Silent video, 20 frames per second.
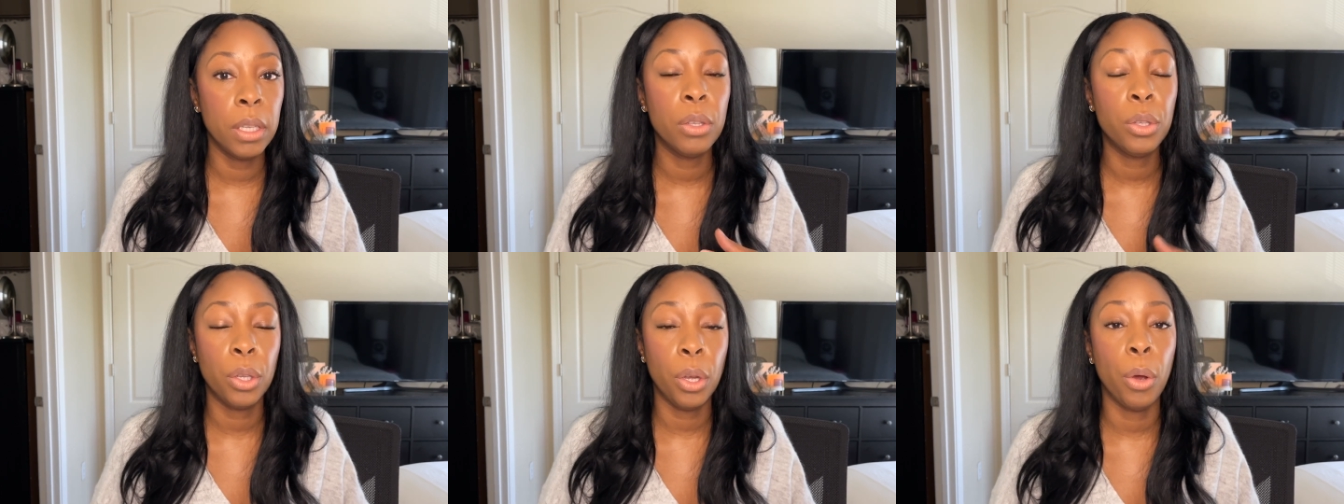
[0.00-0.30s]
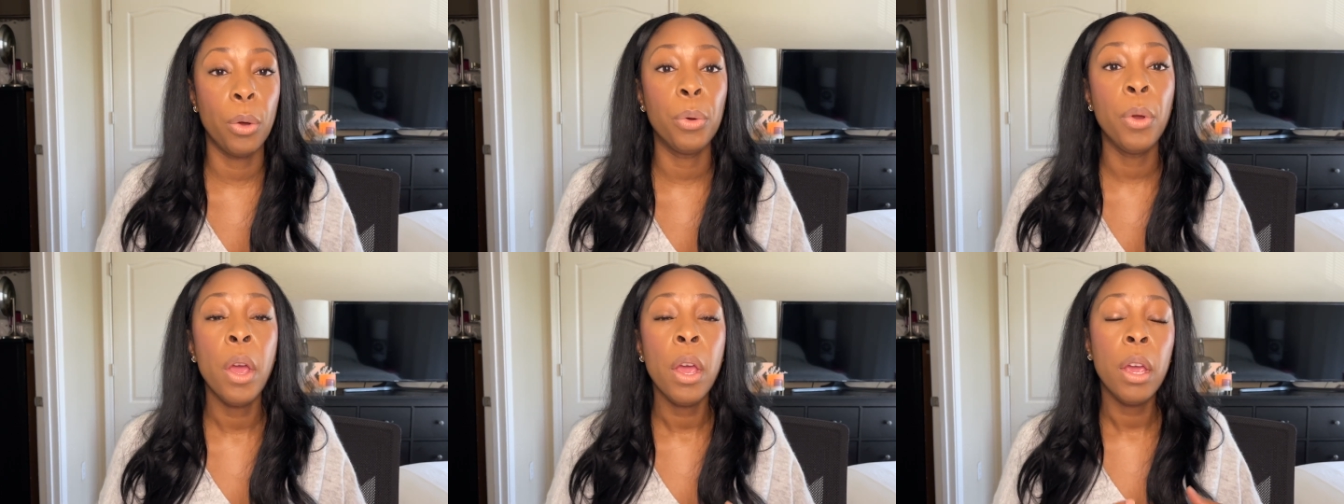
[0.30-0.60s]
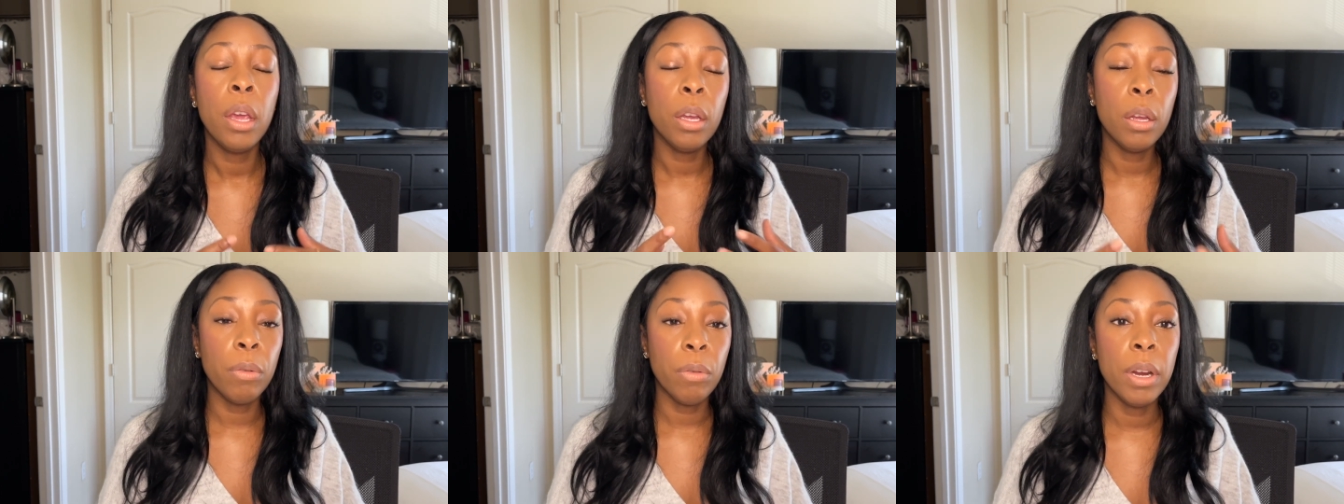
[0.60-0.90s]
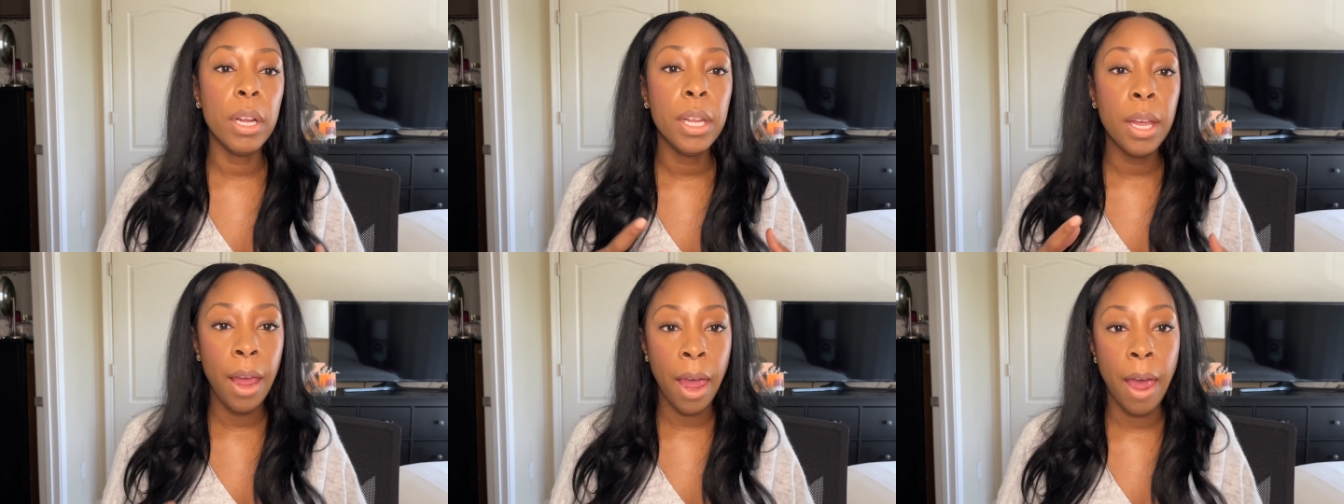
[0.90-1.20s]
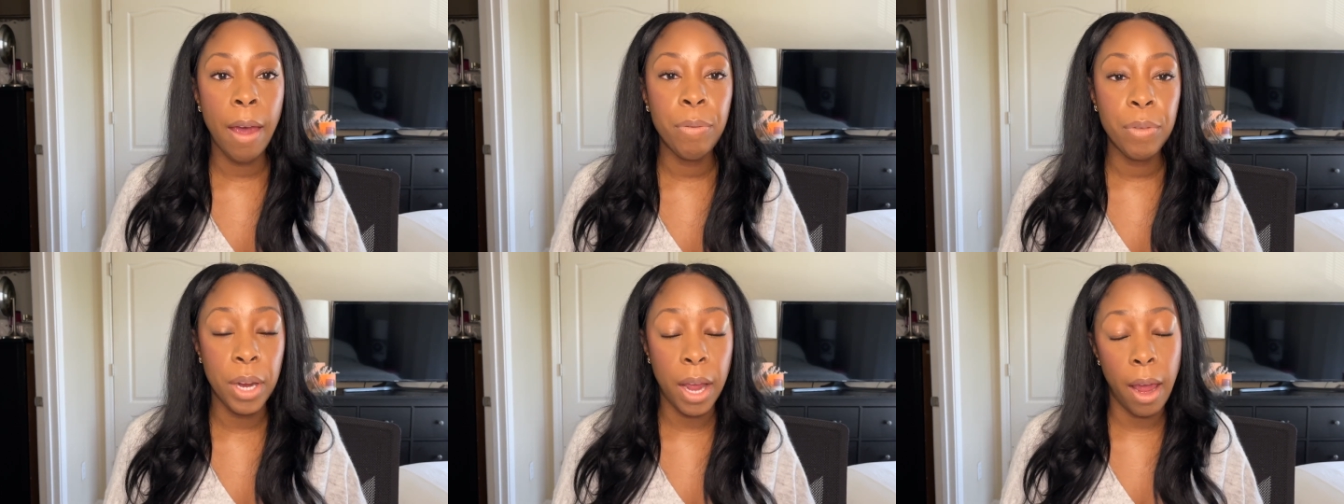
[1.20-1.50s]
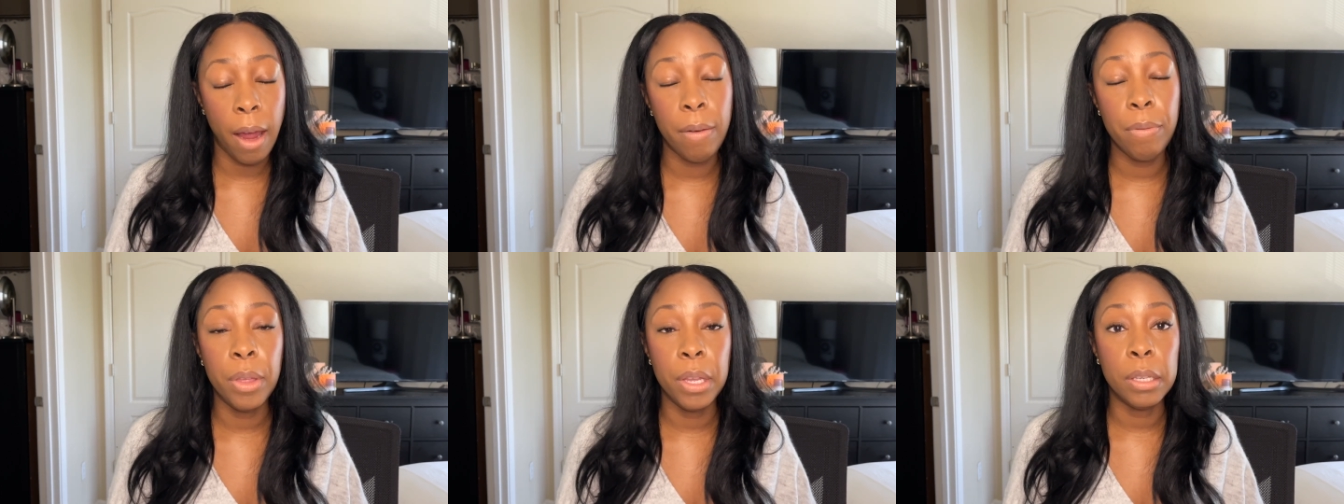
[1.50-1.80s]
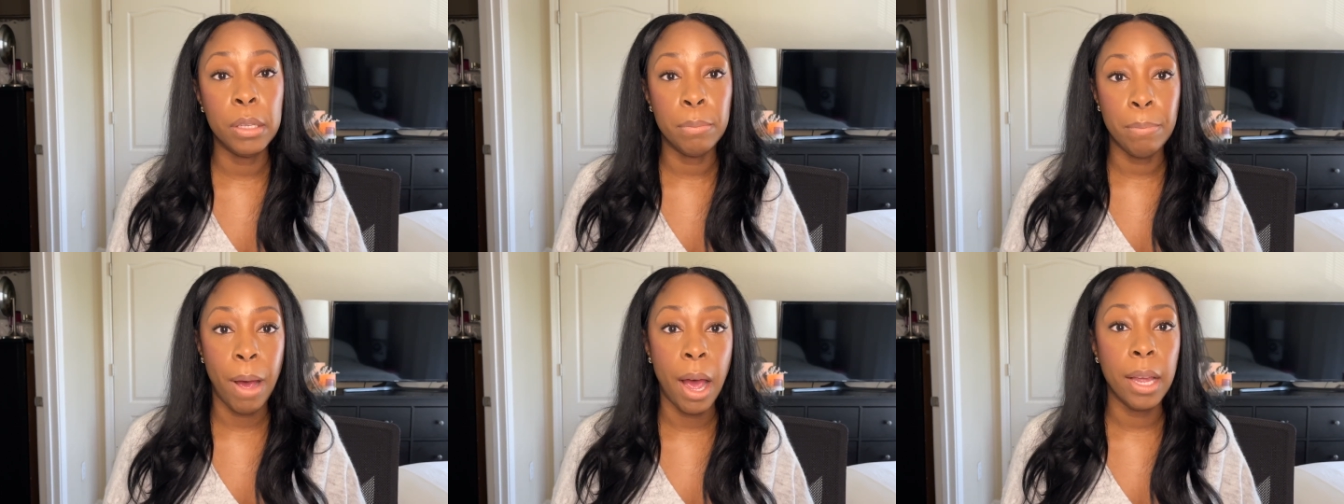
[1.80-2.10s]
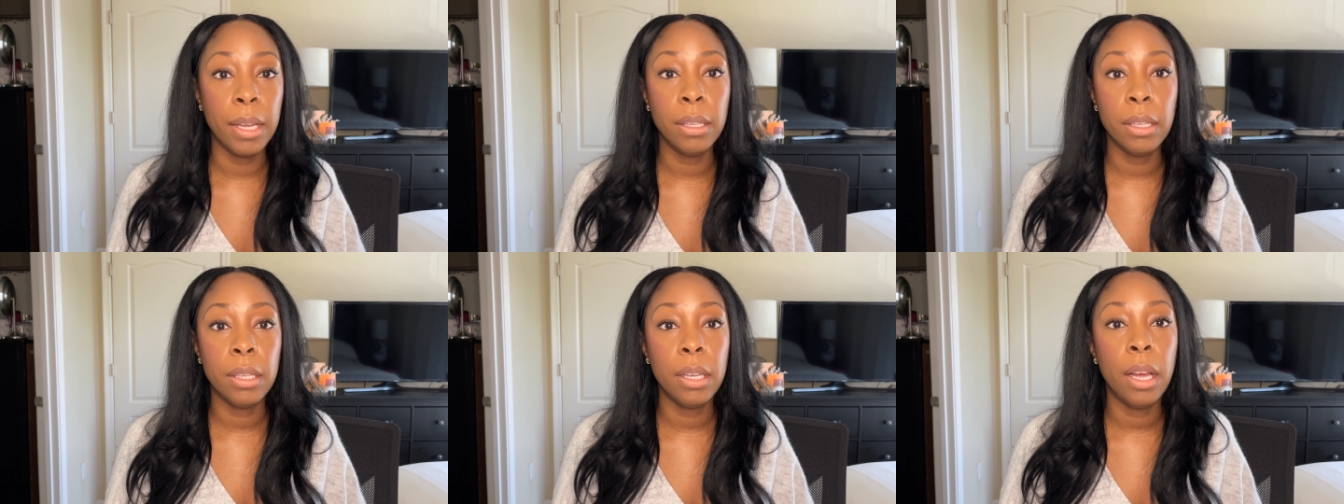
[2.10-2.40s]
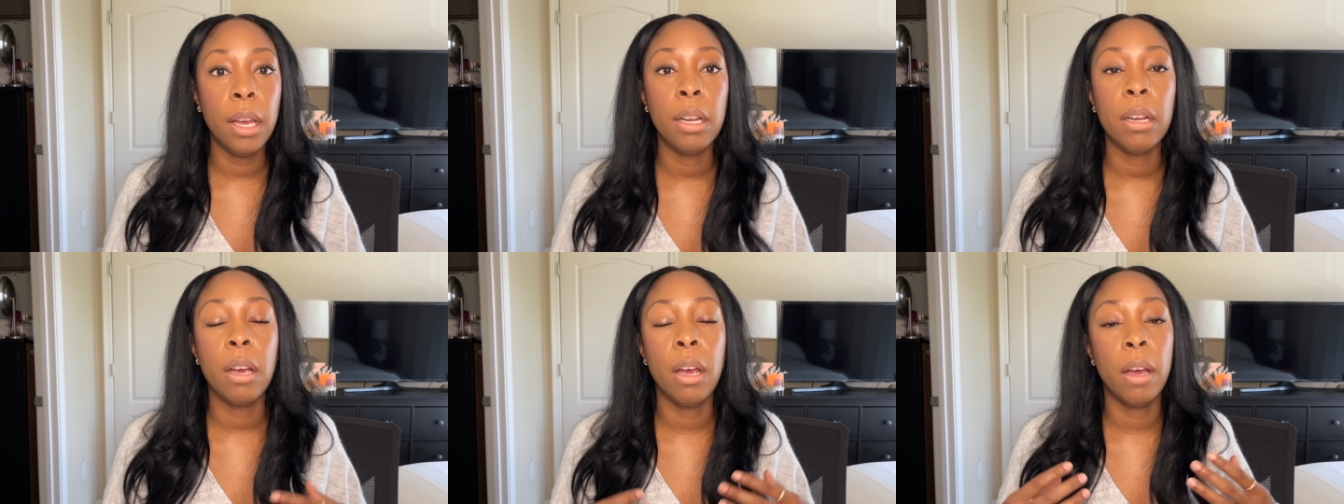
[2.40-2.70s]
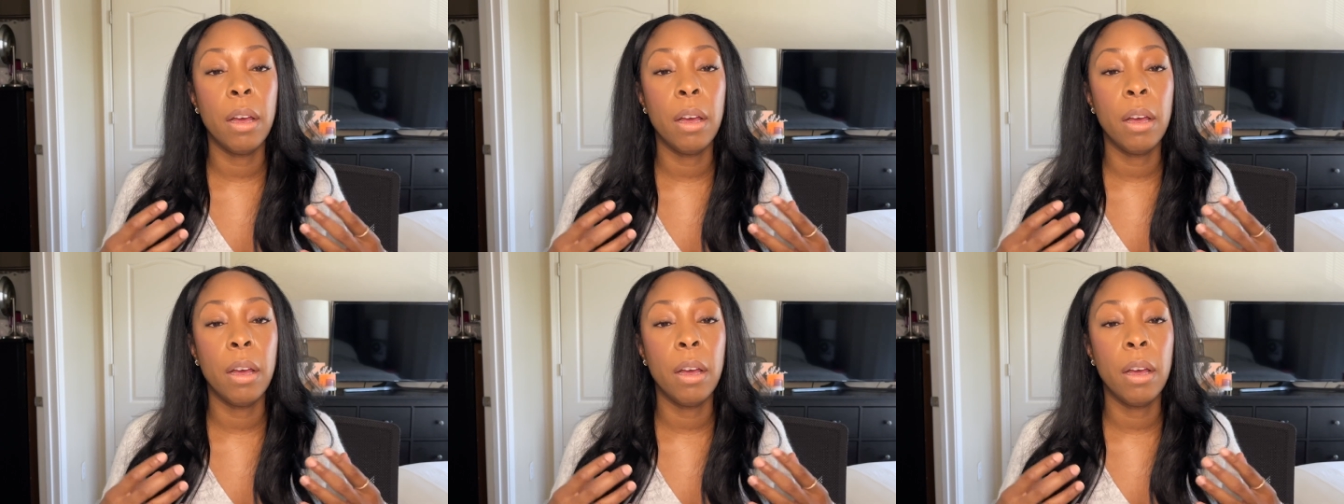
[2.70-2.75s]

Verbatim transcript: So you really have to have this mindset